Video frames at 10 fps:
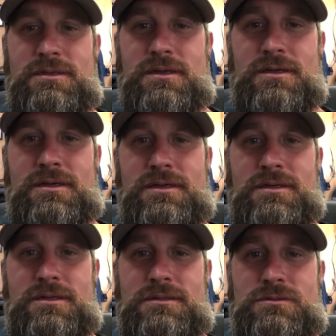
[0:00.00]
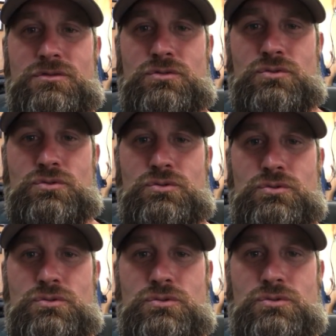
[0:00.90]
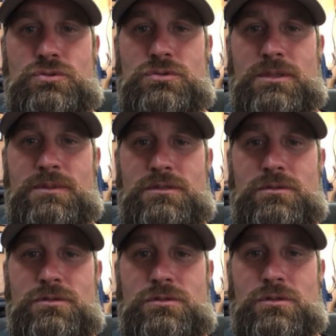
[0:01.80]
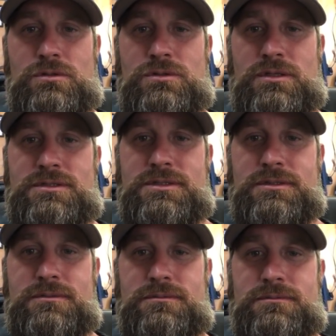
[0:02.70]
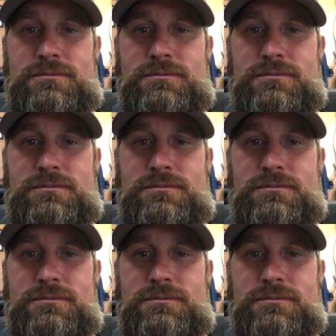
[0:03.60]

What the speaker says: I'm just gonna scroll till I see them.